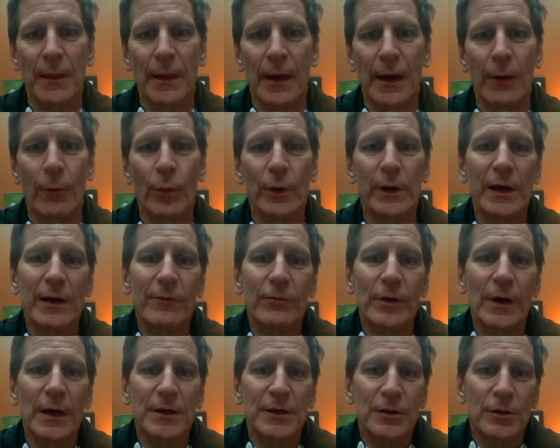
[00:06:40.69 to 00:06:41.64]
And whatever
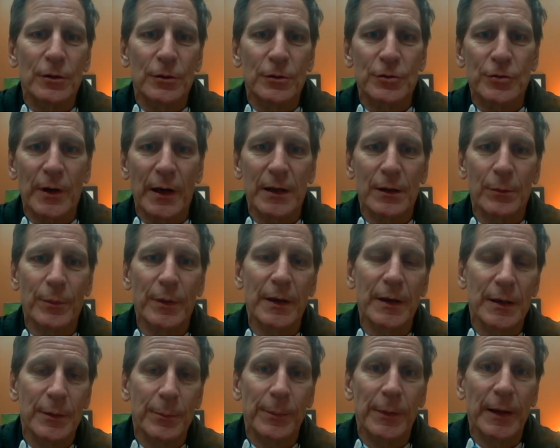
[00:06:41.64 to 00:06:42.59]
I do, try to be
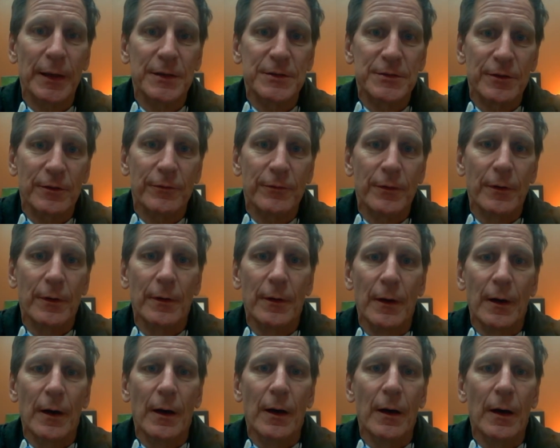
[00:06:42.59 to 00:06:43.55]
in a place of
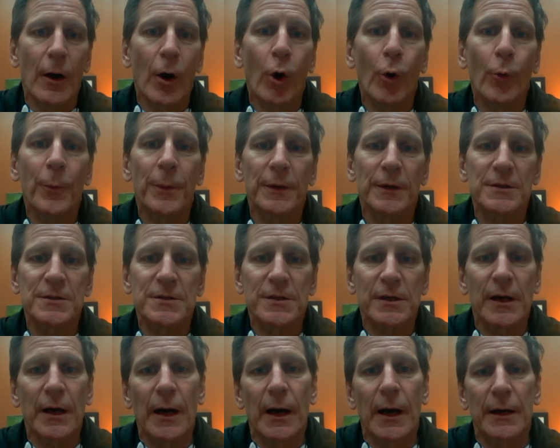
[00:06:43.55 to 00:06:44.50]
openness to
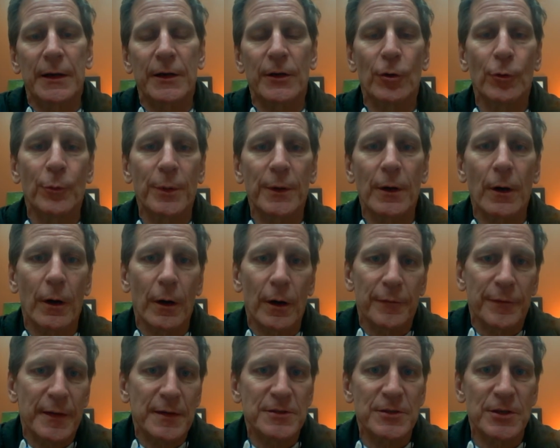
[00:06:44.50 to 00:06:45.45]
God, an open heart.
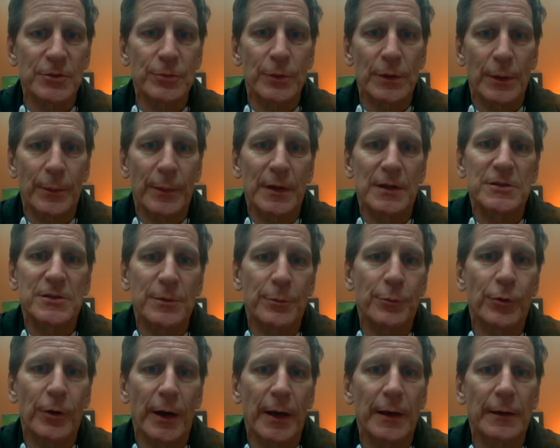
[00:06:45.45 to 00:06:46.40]
That's just what it means to
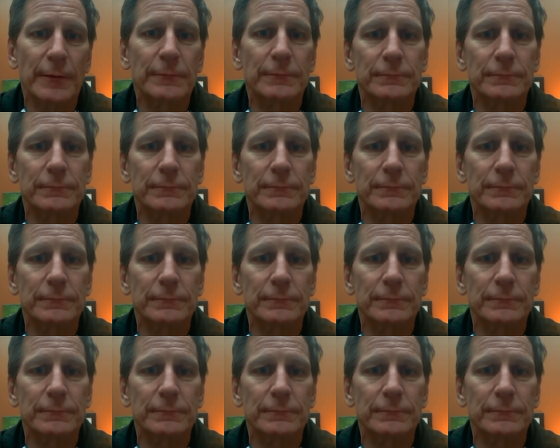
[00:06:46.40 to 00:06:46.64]
pray.